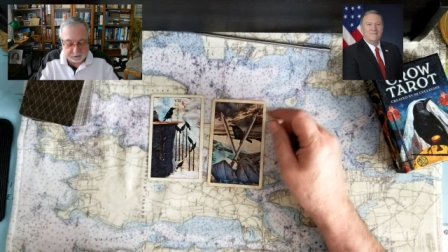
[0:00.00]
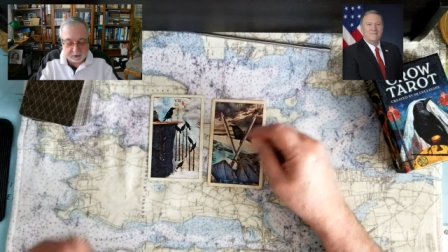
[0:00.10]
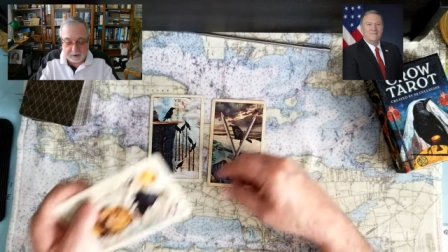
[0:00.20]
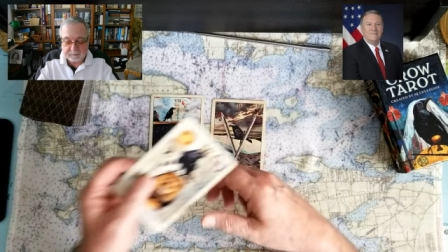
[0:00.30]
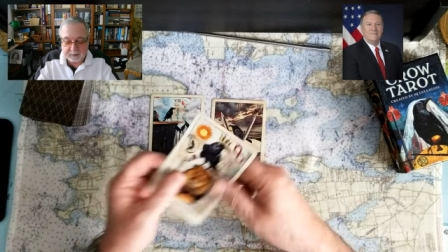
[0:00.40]
rules,
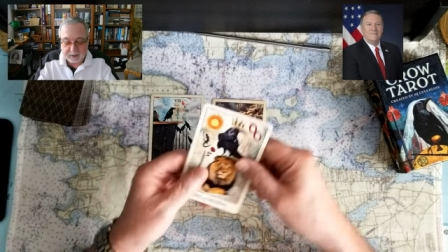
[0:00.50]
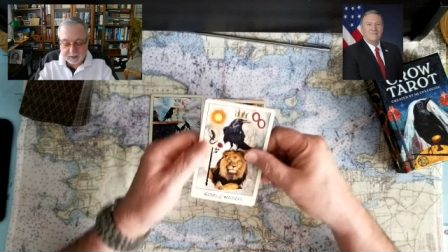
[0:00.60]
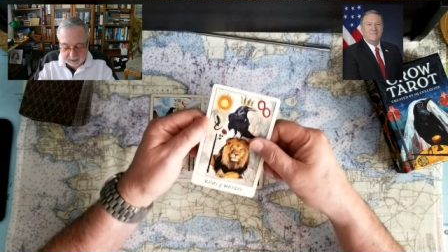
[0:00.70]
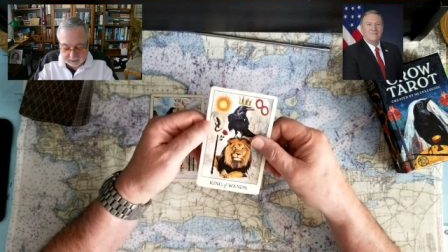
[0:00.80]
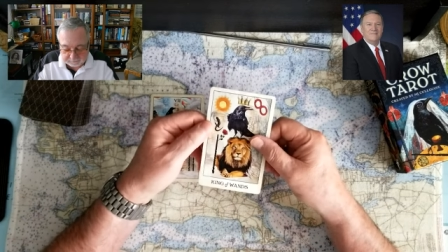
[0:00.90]
law.
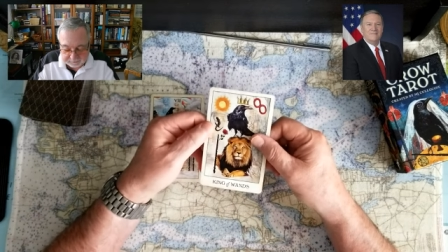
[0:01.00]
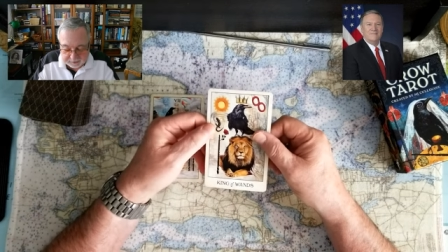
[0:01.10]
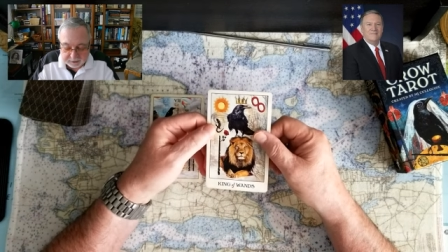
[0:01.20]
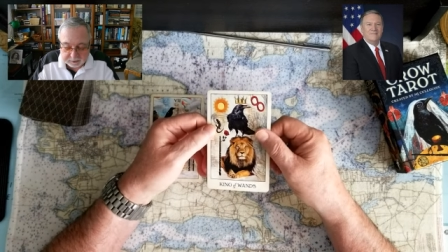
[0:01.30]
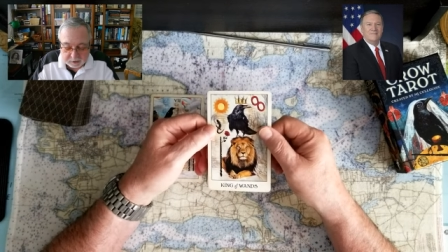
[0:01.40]
And the
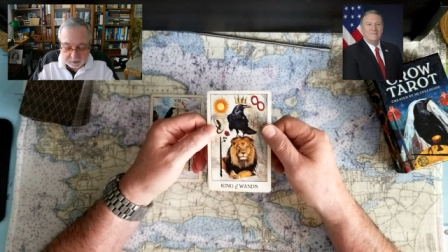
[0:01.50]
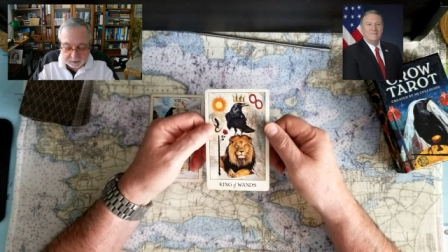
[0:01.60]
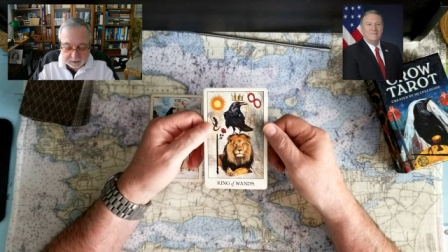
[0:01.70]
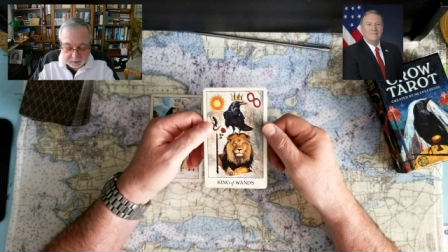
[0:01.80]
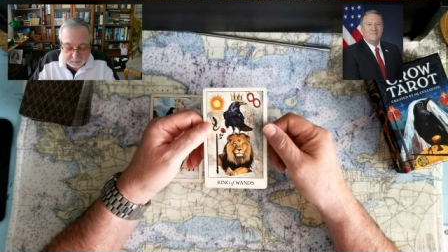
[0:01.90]
final
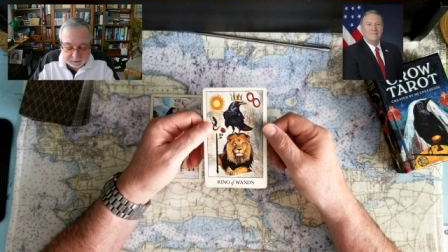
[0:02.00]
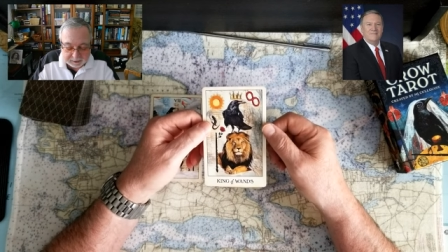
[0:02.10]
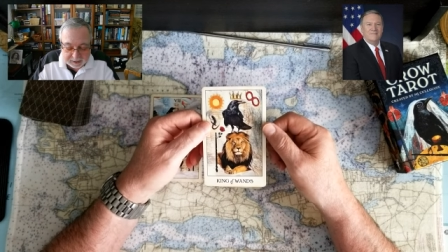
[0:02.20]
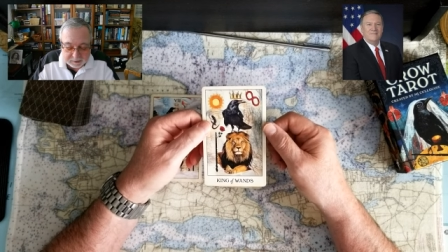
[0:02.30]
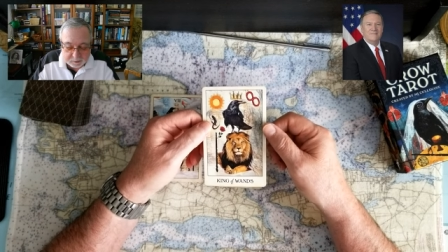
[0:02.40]
card with
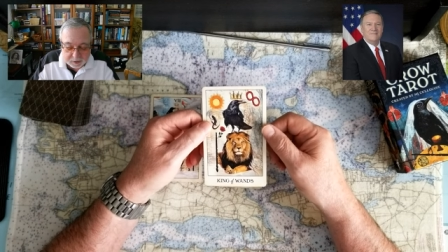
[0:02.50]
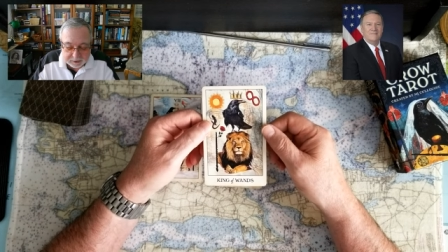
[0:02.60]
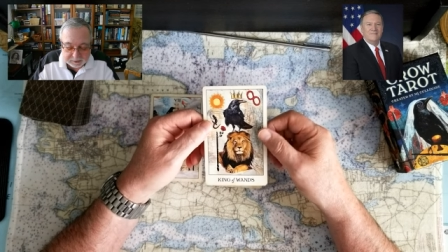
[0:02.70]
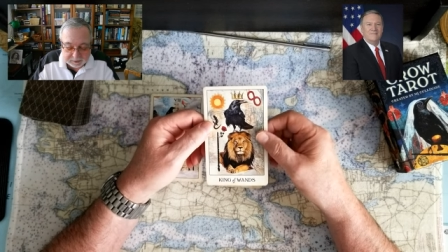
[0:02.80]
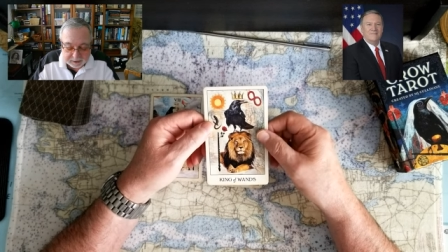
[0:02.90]
the King of
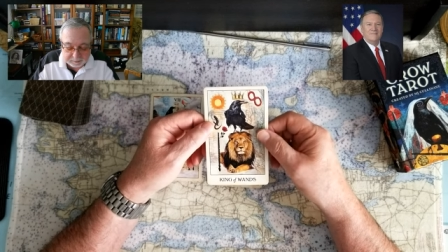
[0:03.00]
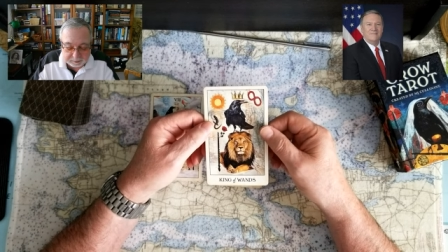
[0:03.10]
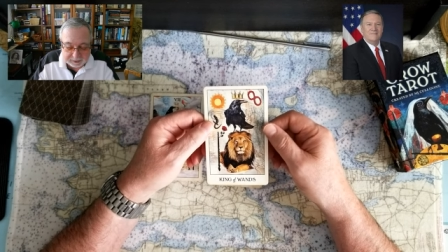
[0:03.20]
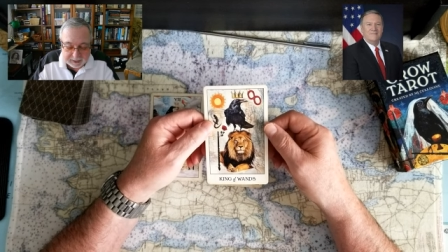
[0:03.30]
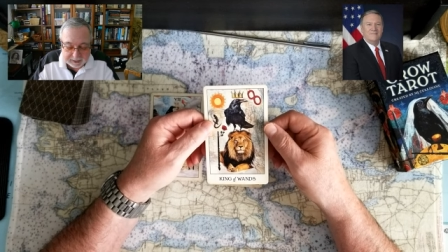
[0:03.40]
Wands, the King
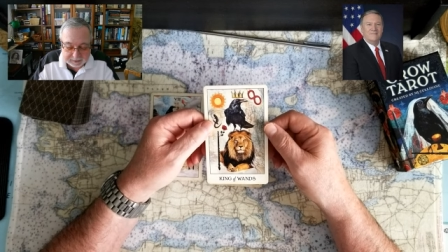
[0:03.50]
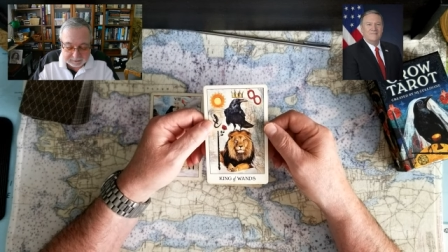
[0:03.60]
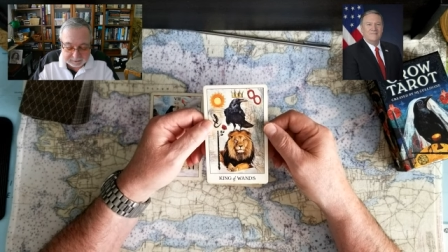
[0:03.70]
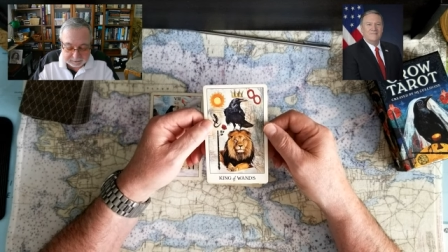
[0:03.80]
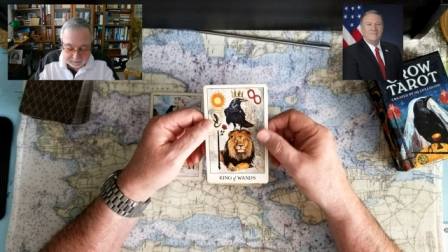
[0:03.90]
of
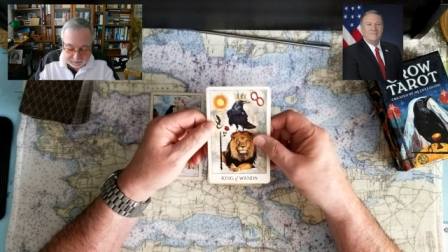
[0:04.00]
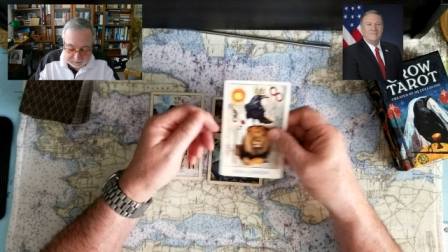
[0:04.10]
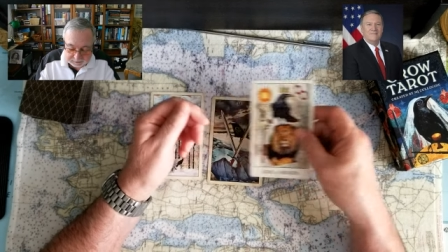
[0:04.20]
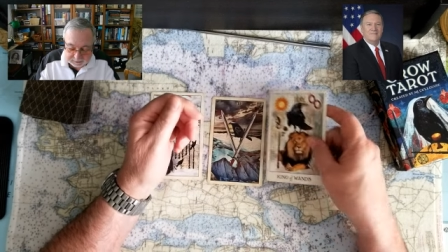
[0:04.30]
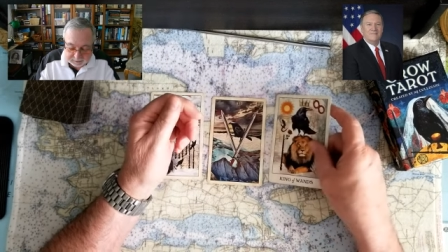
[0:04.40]
Plans,
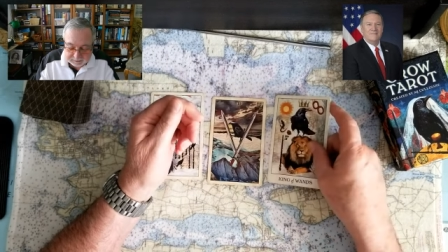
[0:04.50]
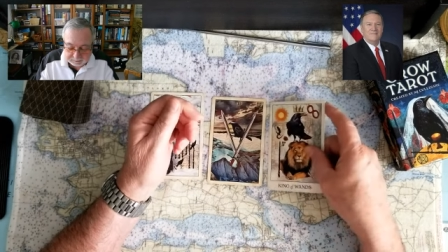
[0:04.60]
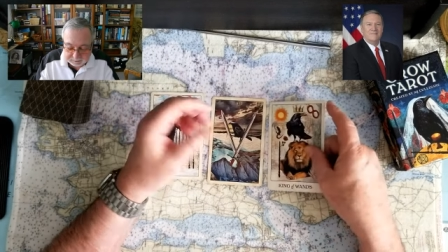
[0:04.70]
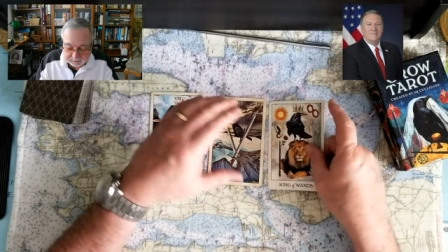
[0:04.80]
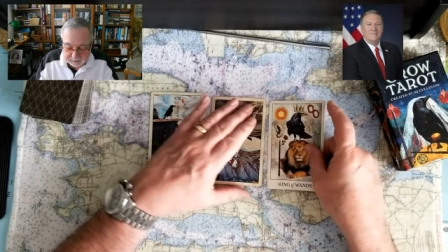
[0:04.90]

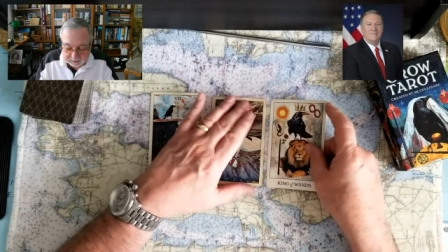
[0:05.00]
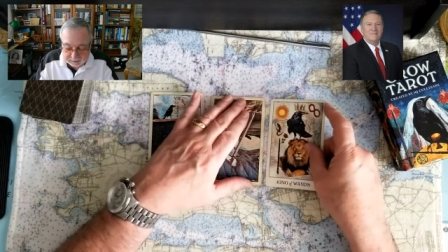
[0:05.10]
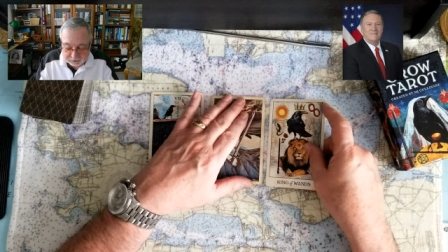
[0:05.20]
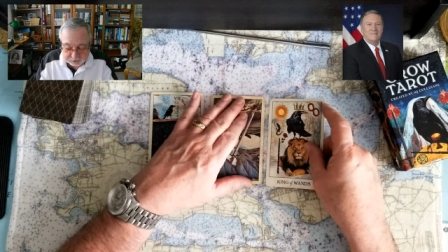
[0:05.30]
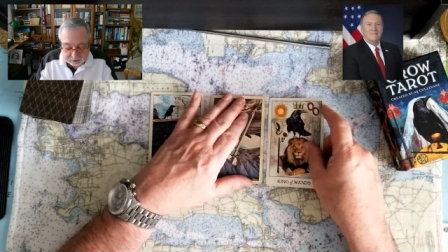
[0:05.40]
getting something
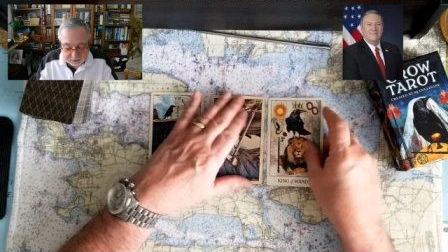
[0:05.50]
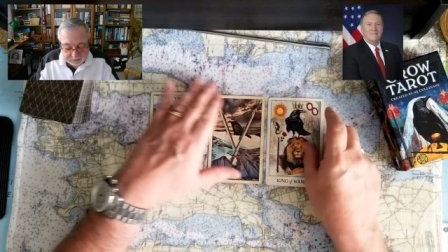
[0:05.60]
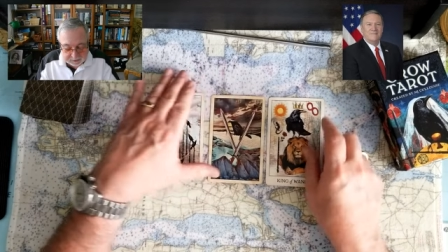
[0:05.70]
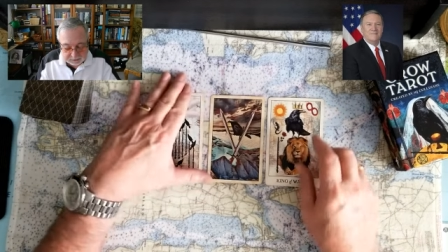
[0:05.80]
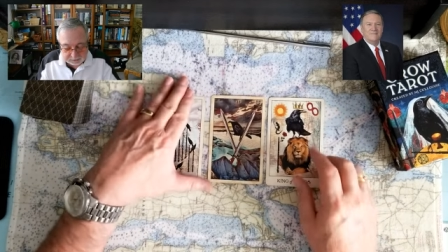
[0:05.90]
done. A strong
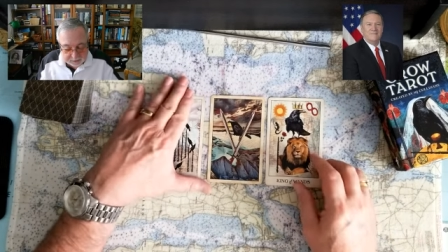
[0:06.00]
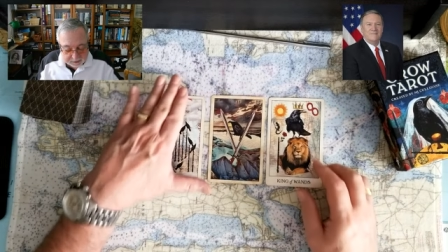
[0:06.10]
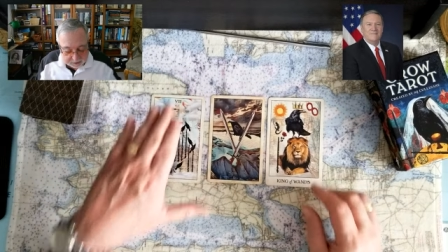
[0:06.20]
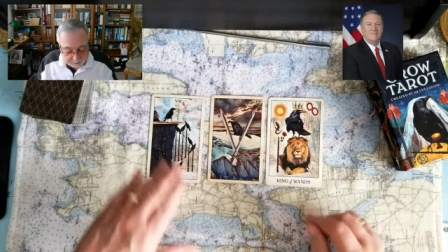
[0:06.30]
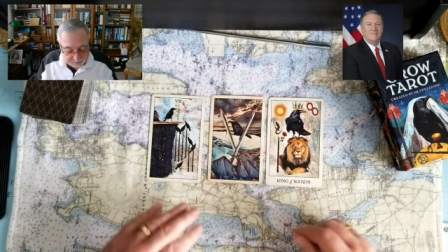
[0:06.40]
contender,
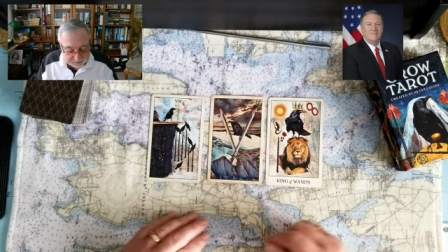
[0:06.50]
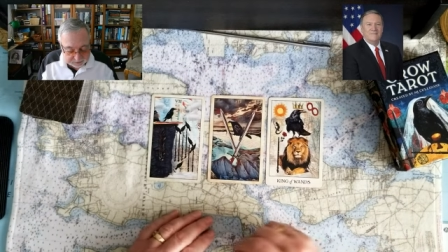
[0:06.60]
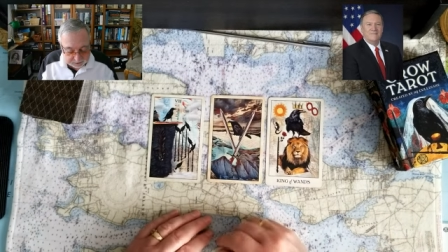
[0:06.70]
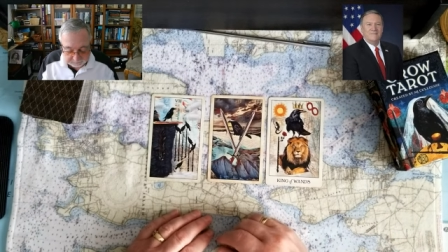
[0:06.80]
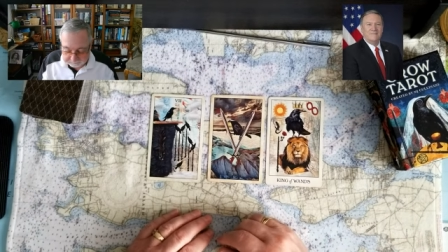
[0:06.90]
I would
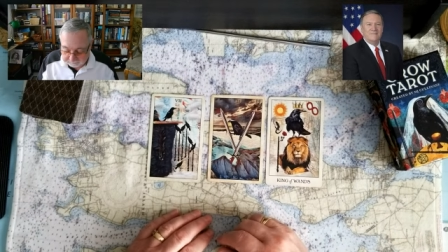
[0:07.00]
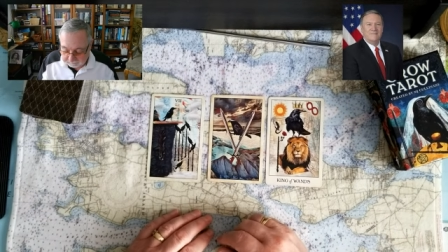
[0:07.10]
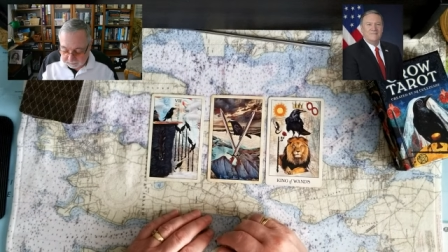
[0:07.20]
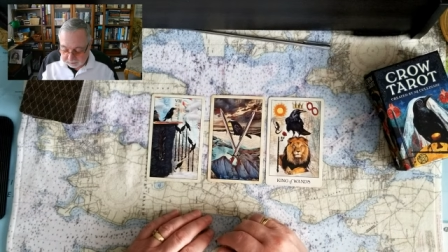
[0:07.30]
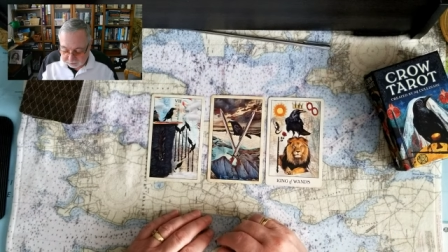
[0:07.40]
say.
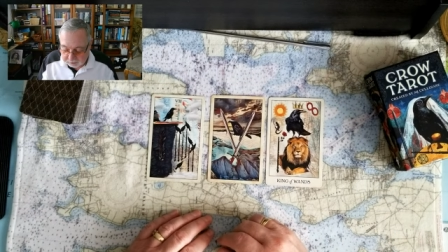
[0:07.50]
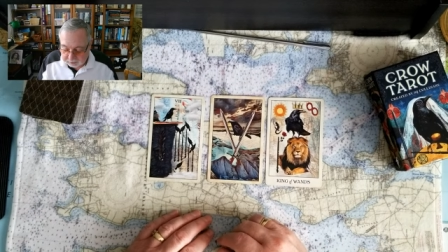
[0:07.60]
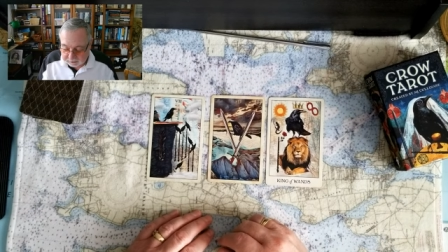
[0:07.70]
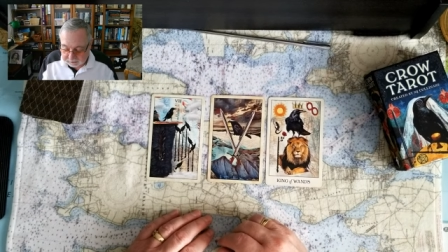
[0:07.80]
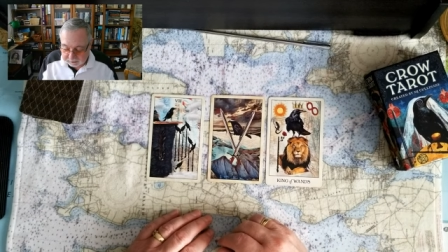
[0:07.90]
A
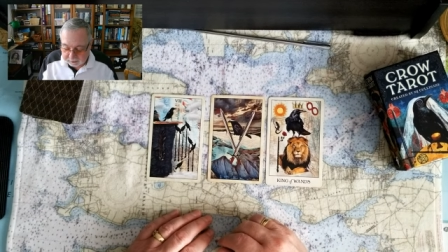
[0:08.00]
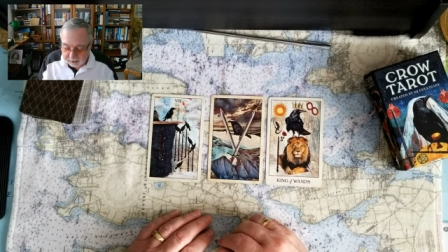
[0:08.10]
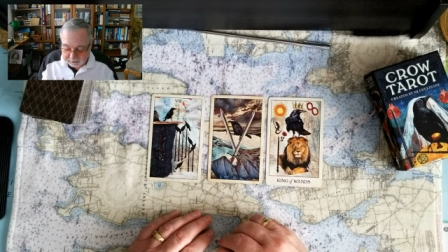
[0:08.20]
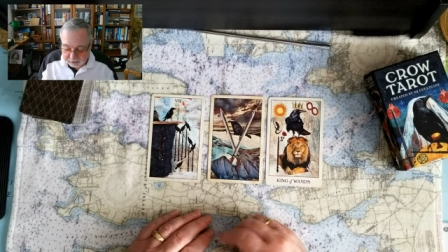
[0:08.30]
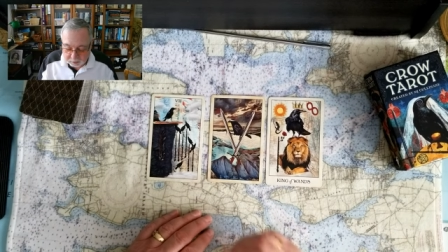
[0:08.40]
strong
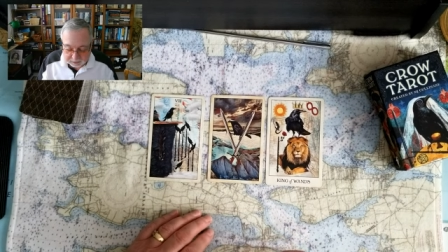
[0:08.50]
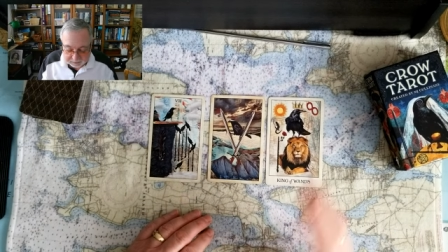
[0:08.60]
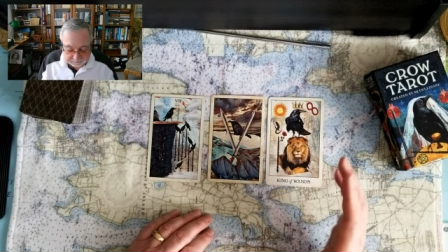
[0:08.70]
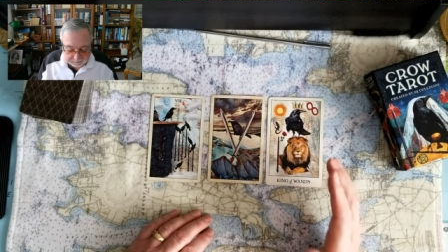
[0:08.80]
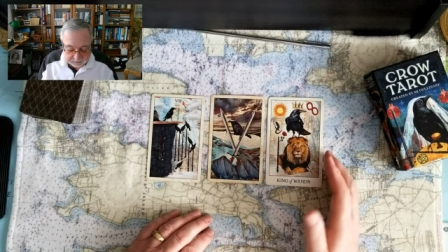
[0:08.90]
contender. I
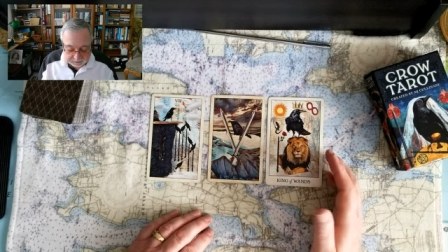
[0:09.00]
don't get the